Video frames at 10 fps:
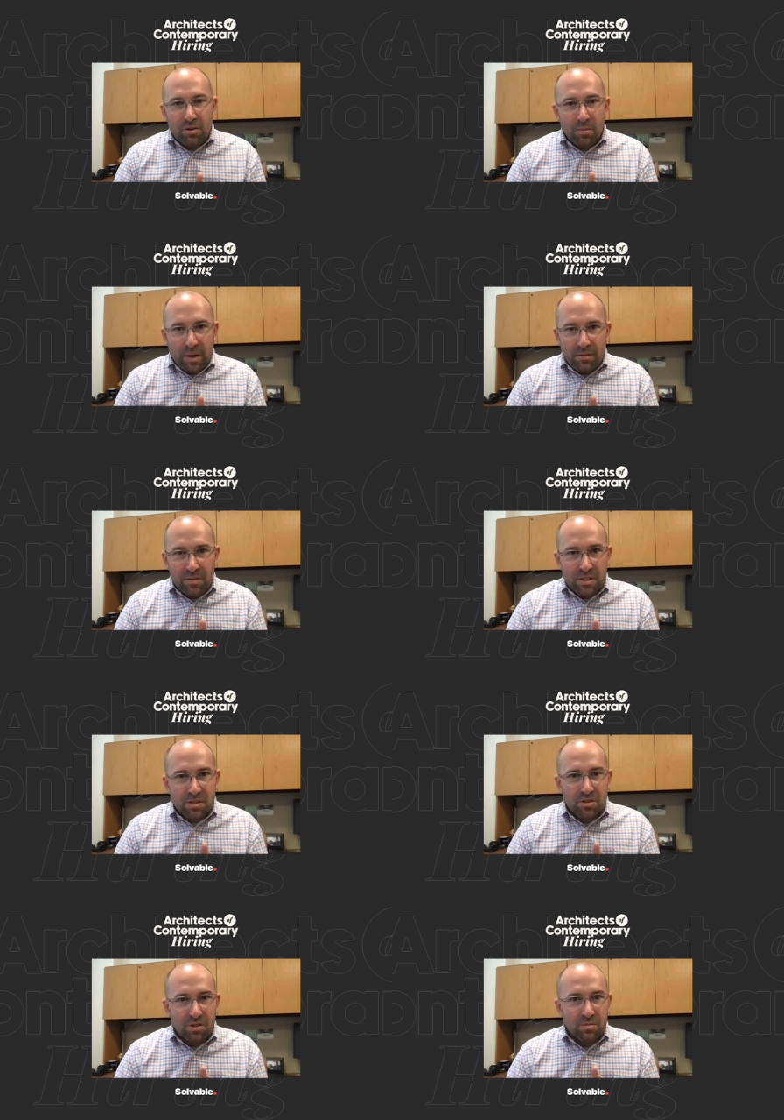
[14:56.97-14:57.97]
federal
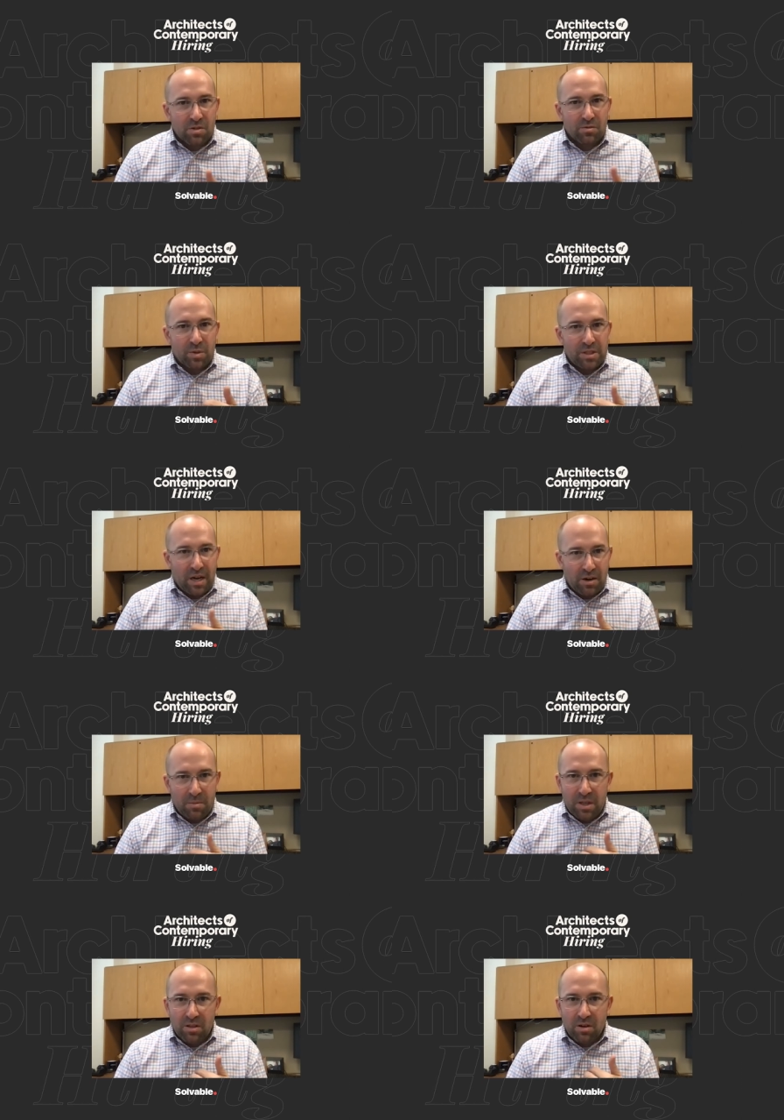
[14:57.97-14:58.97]
benefits in terms of
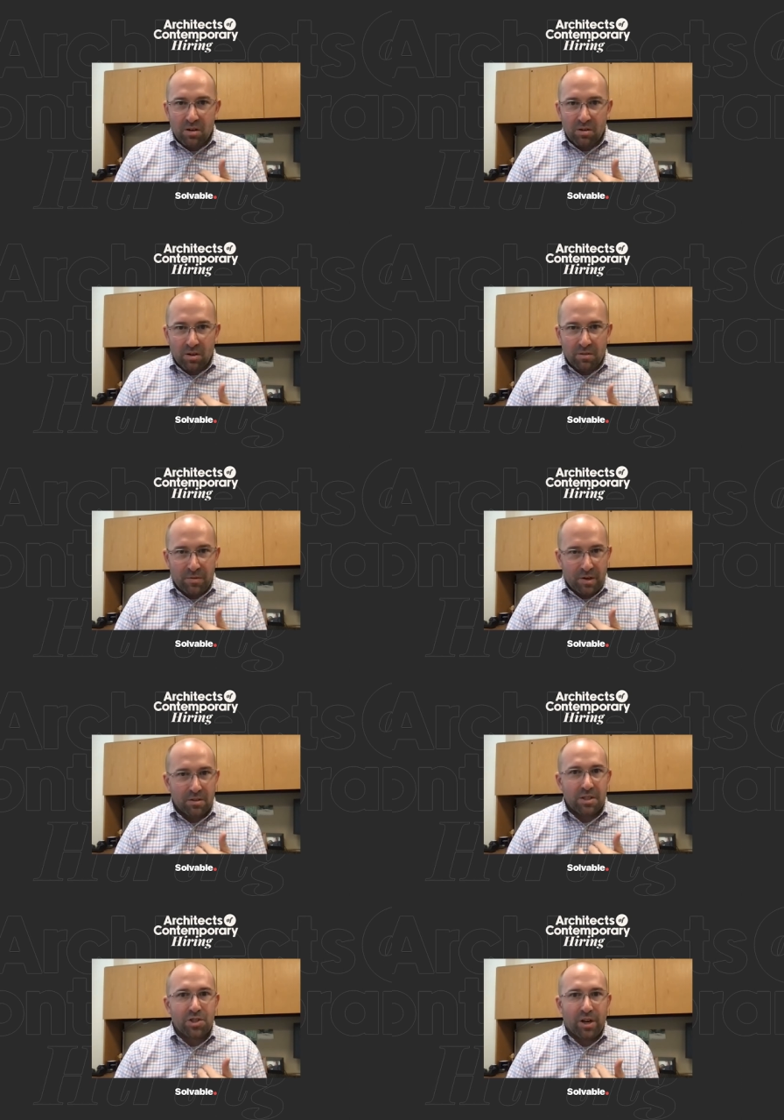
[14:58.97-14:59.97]
retirement are
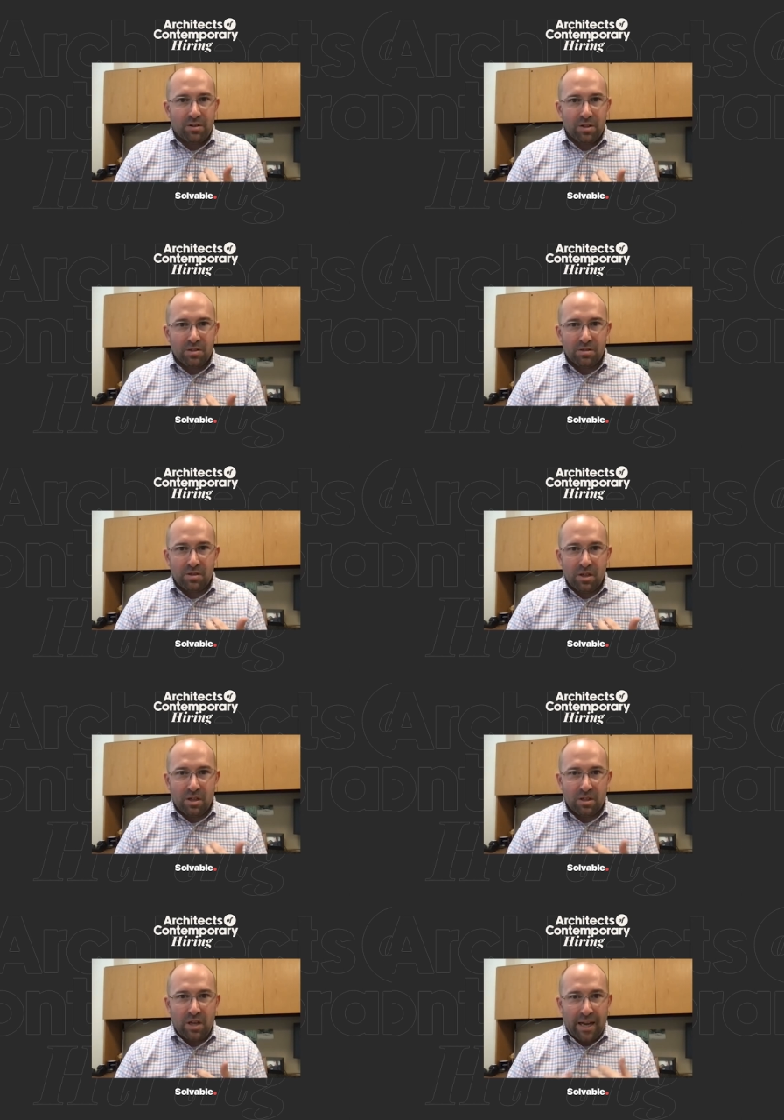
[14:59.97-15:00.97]
fairly generous.
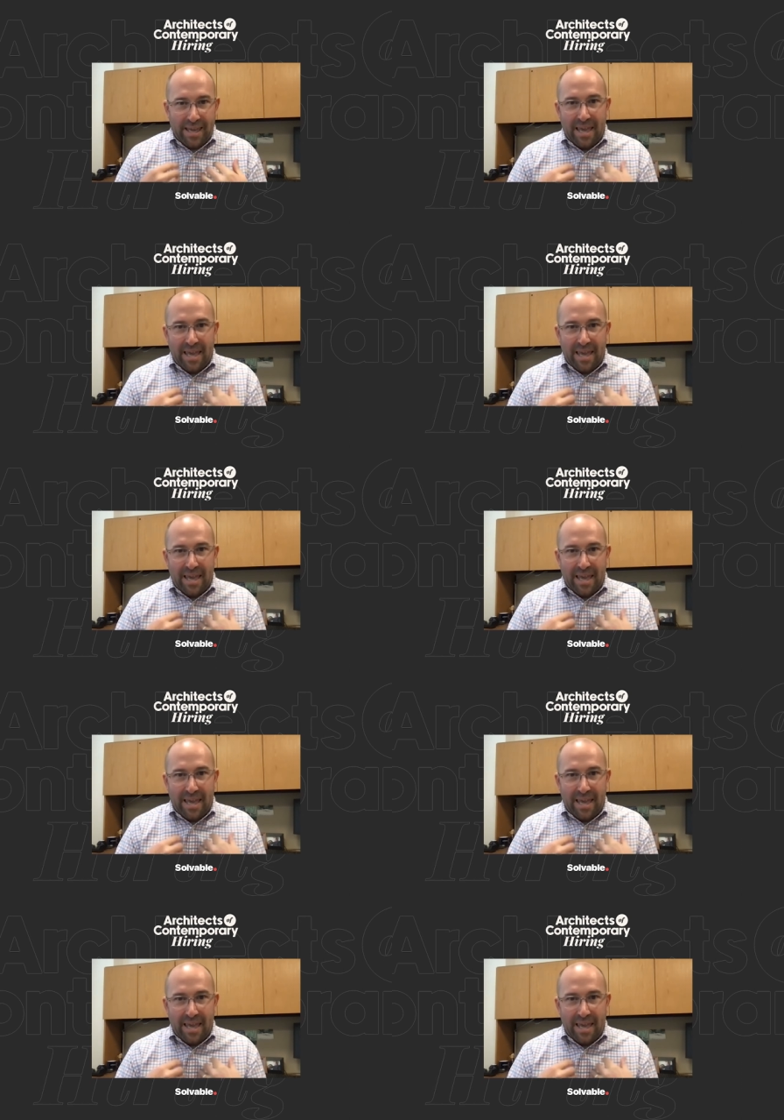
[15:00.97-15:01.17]
I